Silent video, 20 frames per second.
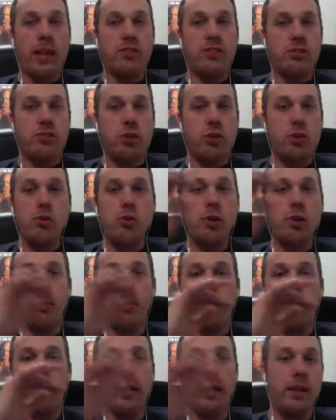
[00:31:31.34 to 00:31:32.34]
two
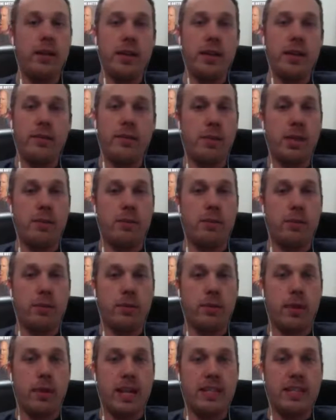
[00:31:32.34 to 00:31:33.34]
completely different people.
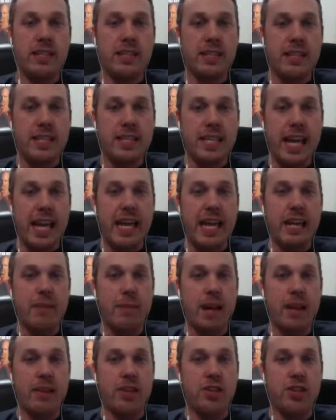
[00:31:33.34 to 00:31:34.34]
It's insane,
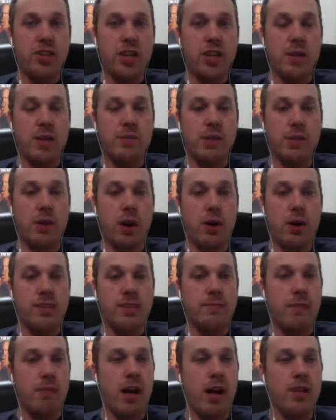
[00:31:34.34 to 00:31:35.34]
man. Like she comes out all
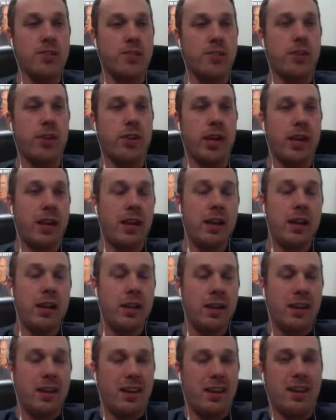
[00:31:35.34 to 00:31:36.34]
smiles and you're like,
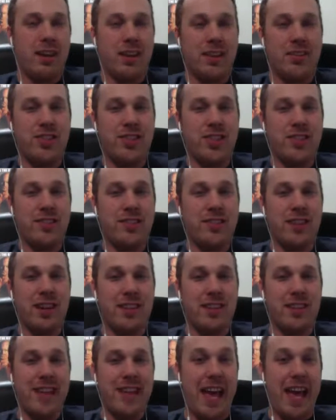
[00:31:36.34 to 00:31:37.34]
oh, this chick
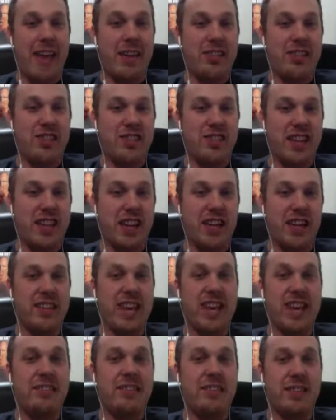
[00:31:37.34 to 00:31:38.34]
sucks, and then just like
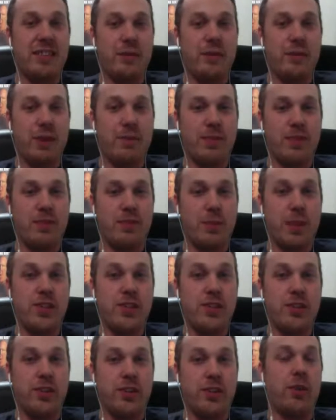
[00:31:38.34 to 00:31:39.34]
instantly flips a switch
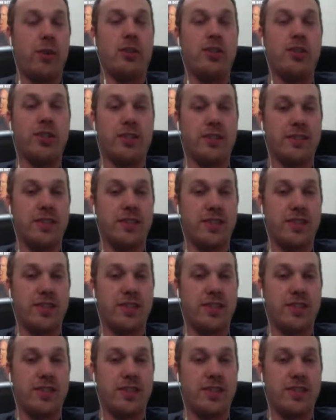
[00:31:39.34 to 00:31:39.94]
and you're like, holy shit, this chick's